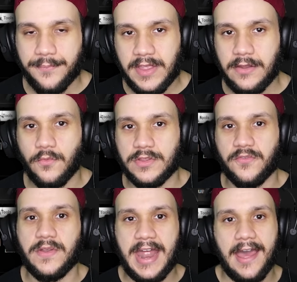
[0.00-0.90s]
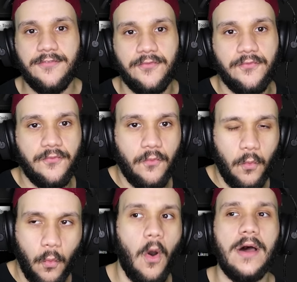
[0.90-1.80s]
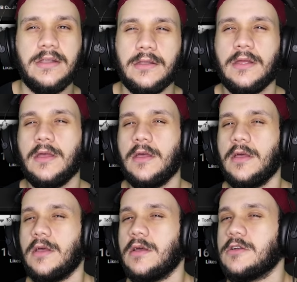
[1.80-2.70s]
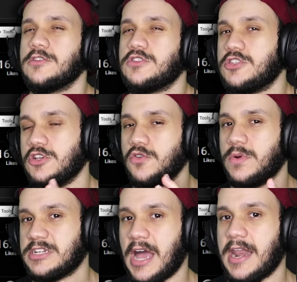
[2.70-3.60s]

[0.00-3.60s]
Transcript: in was FNAF one, two-ish kind of